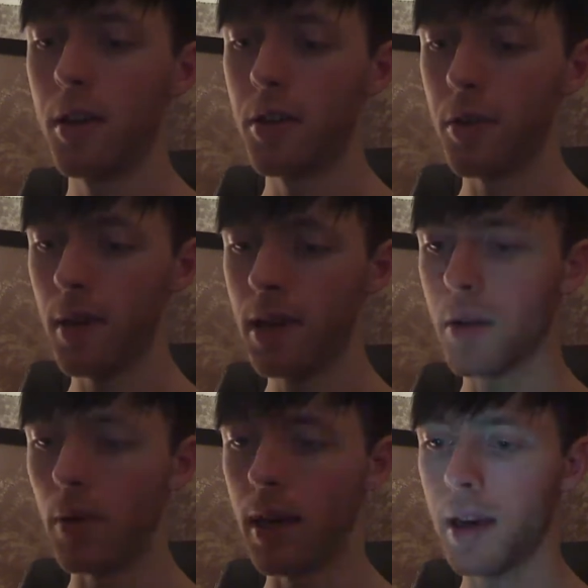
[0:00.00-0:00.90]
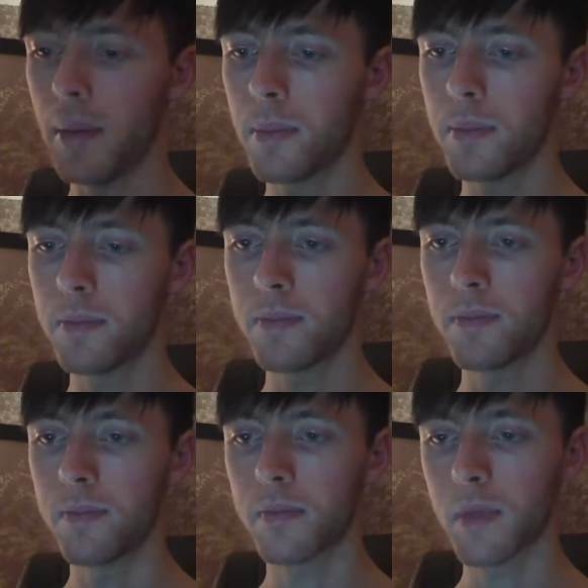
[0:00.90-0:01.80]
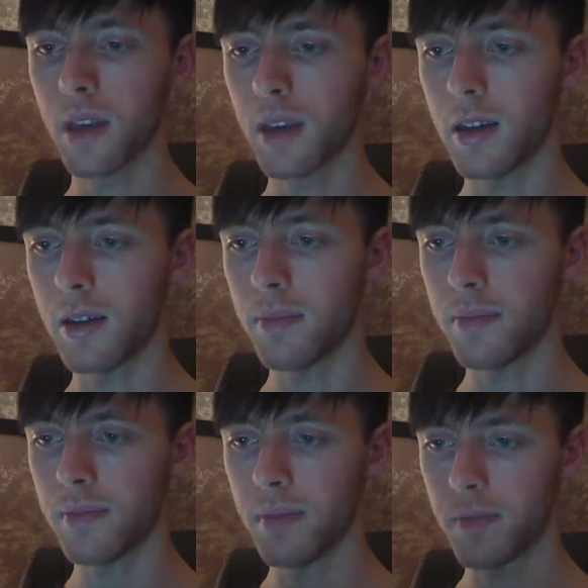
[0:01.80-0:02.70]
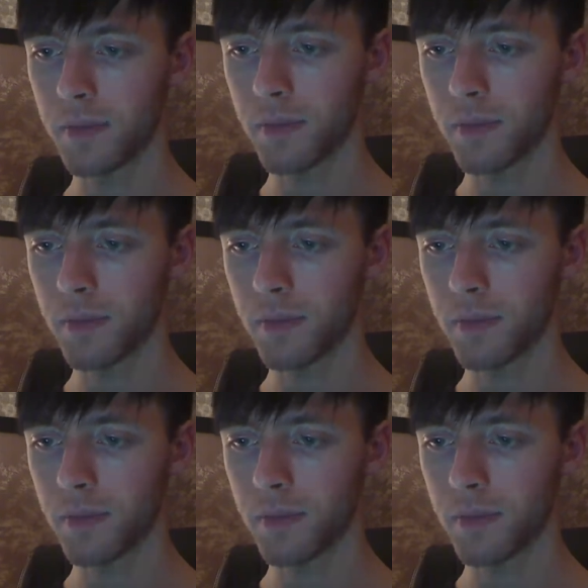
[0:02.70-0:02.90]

So anyway, hang on,